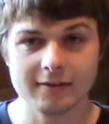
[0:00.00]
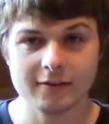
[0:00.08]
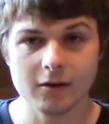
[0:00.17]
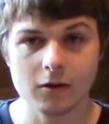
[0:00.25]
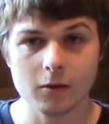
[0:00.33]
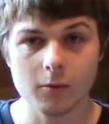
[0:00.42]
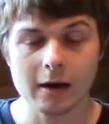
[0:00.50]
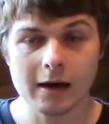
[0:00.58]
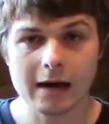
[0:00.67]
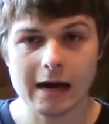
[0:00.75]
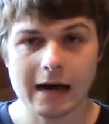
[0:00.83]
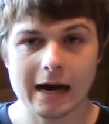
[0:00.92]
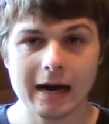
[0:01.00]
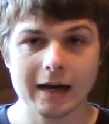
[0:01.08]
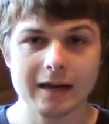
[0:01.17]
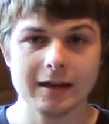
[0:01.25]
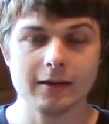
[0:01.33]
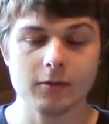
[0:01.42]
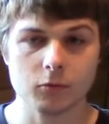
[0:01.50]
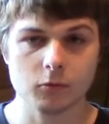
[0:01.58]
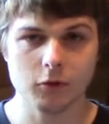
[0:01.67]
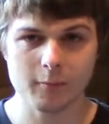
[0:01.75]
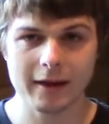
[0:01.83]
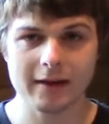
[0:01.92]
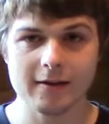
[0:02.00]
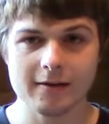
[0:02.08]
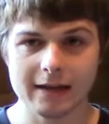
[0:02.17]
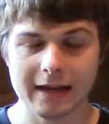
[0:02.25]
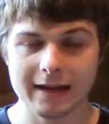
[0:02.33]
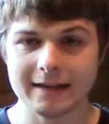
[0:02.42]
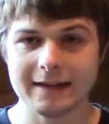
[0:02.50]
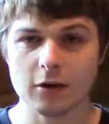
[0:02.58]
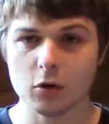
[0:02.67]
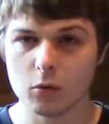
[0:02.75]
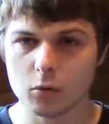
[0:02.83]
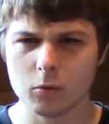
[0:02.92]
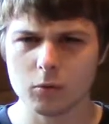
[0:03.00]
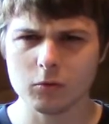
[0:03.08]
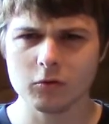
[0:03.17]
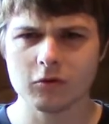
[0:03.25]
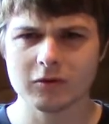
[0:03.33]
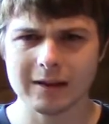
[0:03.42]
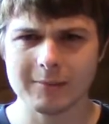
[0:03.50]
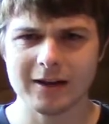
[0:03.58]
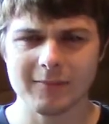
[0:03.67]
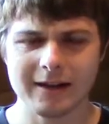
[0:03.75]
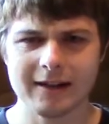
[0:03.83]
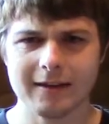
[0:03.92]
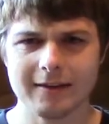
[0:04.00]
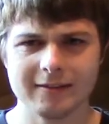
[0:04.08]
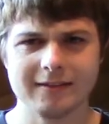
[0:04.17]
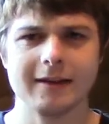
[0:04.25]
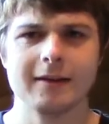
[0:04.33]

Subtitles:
So I repaired any holes that might have been in there, because